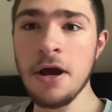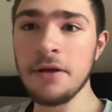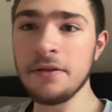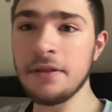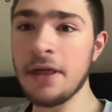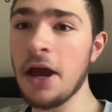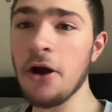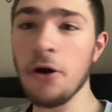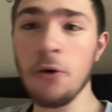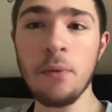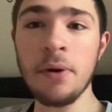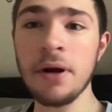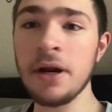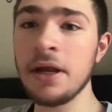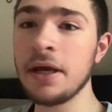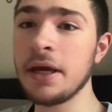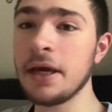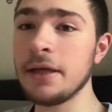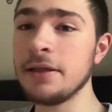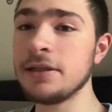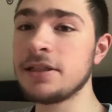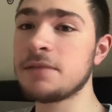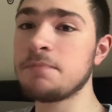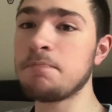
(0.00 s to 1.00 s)
They are winning
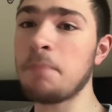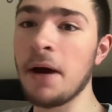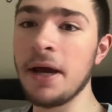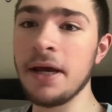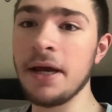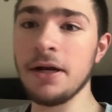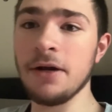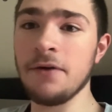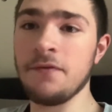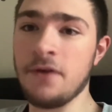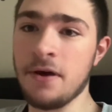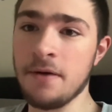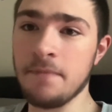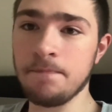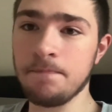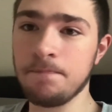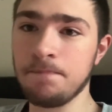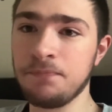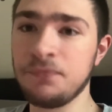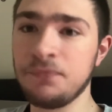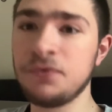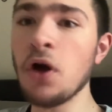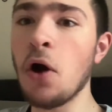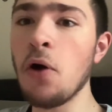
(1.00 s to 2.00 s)
in spite of him.
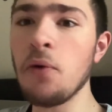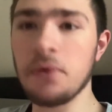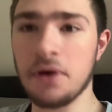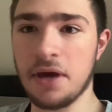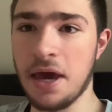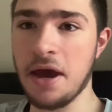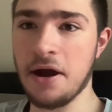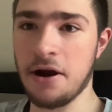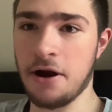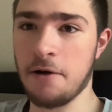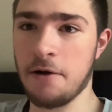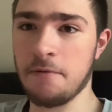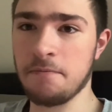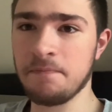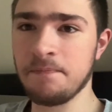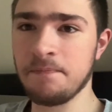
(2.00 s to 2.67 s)
Don't care.